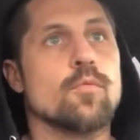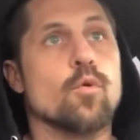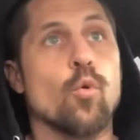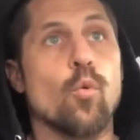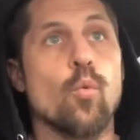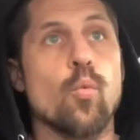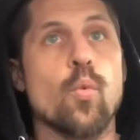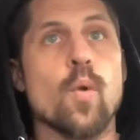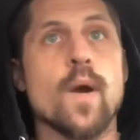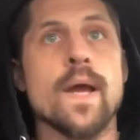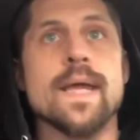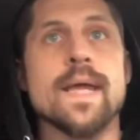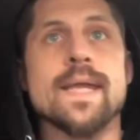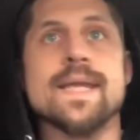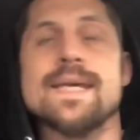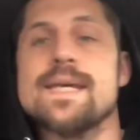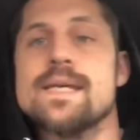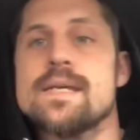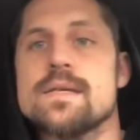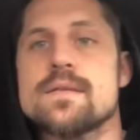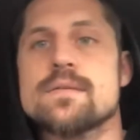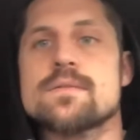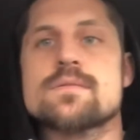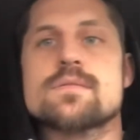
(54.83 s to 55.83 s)
When
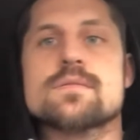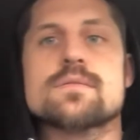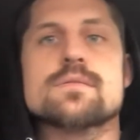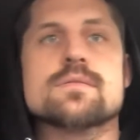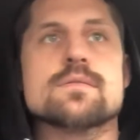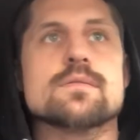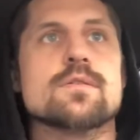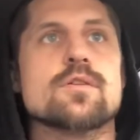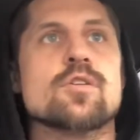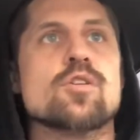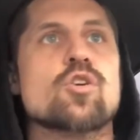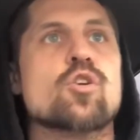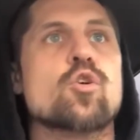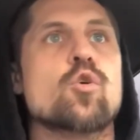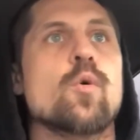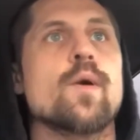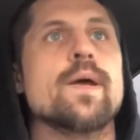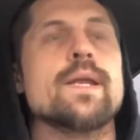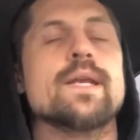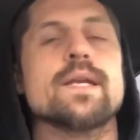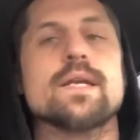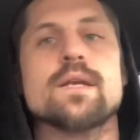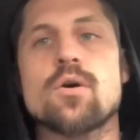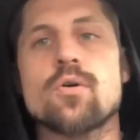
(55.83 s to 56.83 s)
is
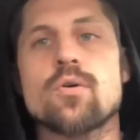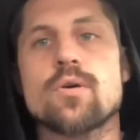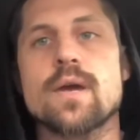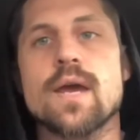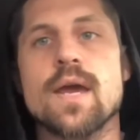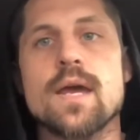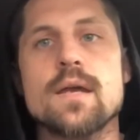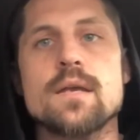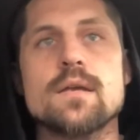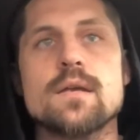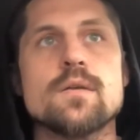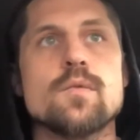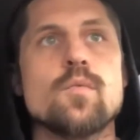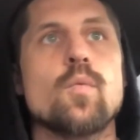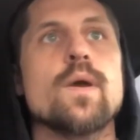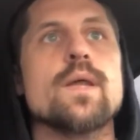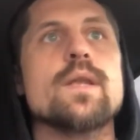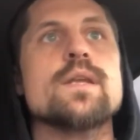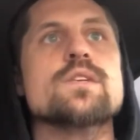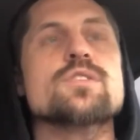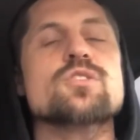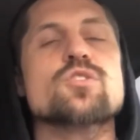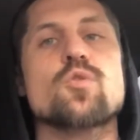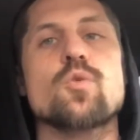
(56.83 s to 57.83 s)
quitting okay?
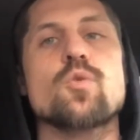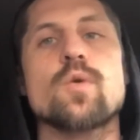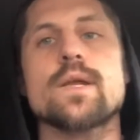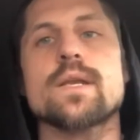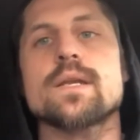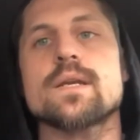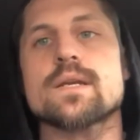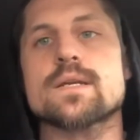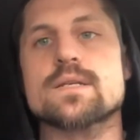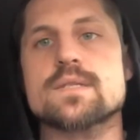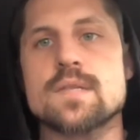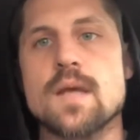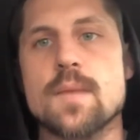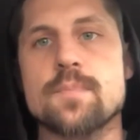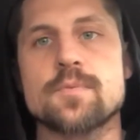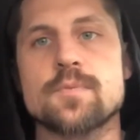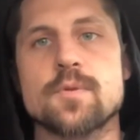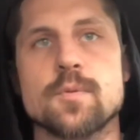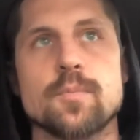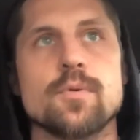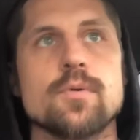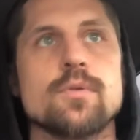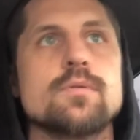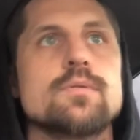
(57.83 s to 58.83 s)
When is quitting
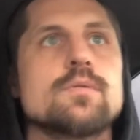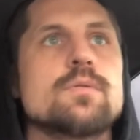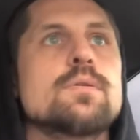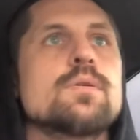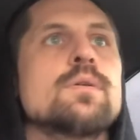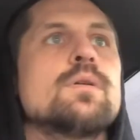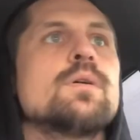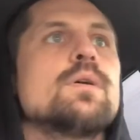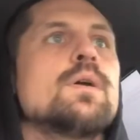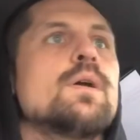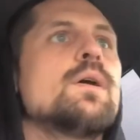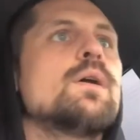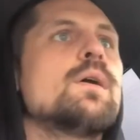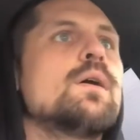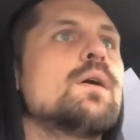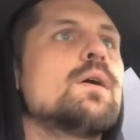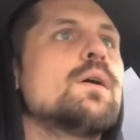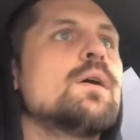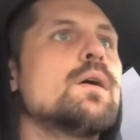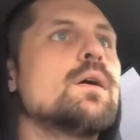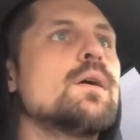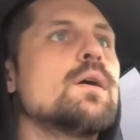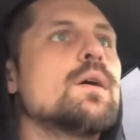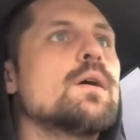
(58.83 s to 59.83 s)
acceptable?
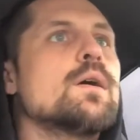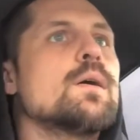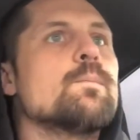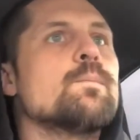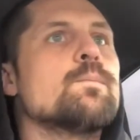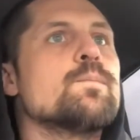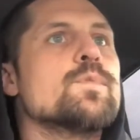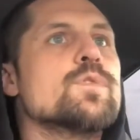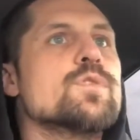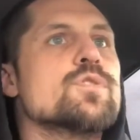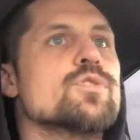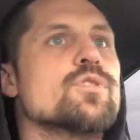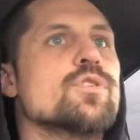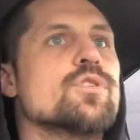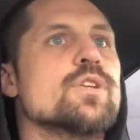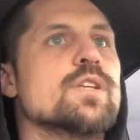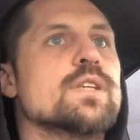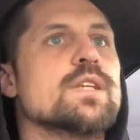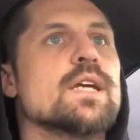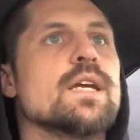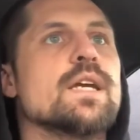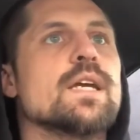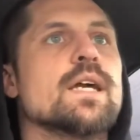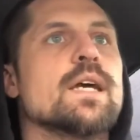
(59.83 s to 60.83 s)
So the
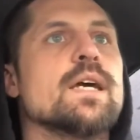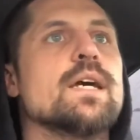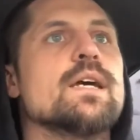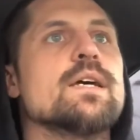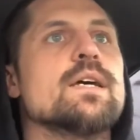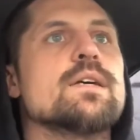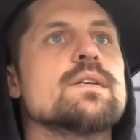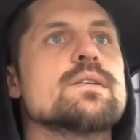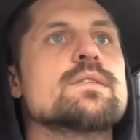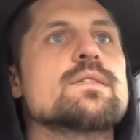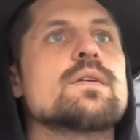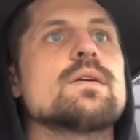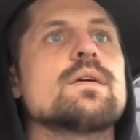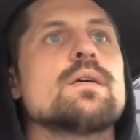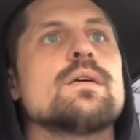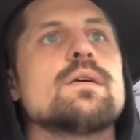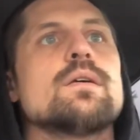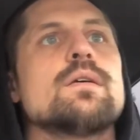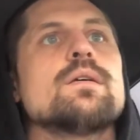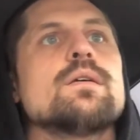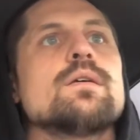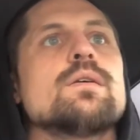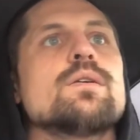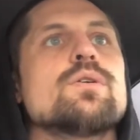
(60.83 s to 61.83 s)
thing is,
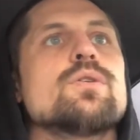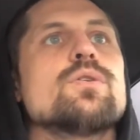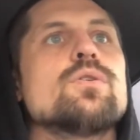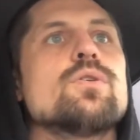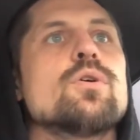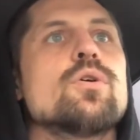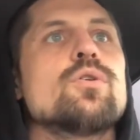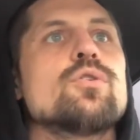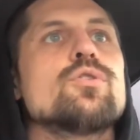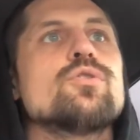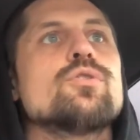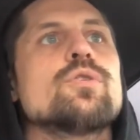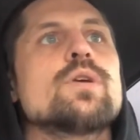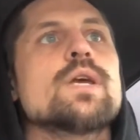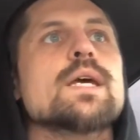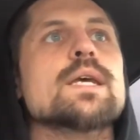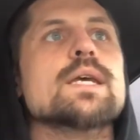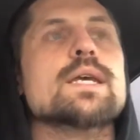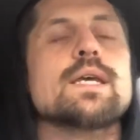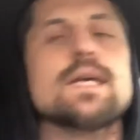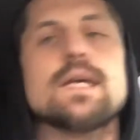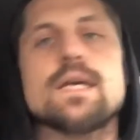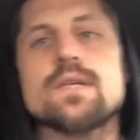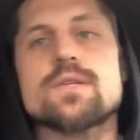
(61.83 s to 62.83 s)
you
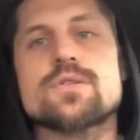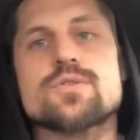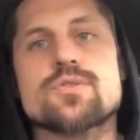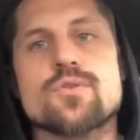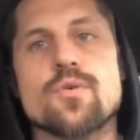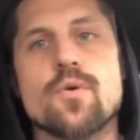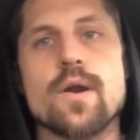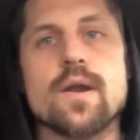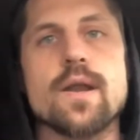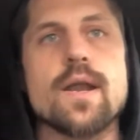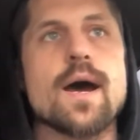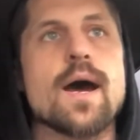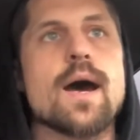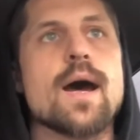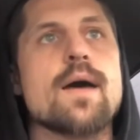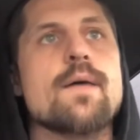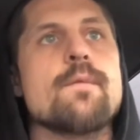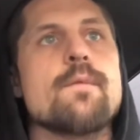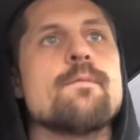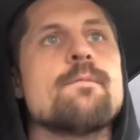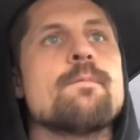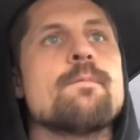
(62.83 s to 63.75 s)
get kids who are not